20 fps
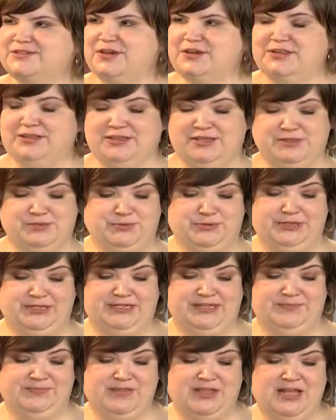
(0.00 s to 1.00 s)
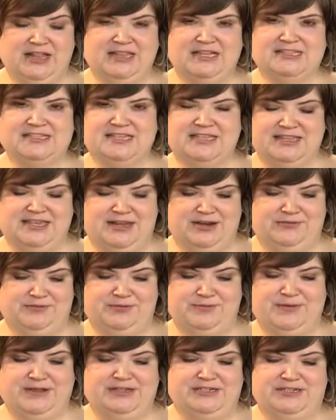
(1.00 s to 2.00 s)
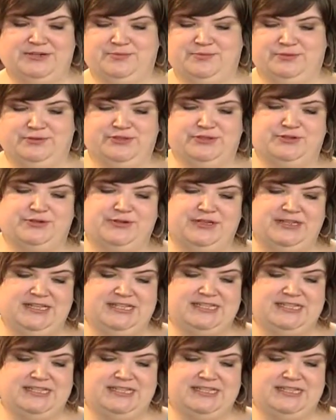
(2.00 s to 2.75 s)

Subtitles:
I think that's pretty neat. Let's get that information up on screen.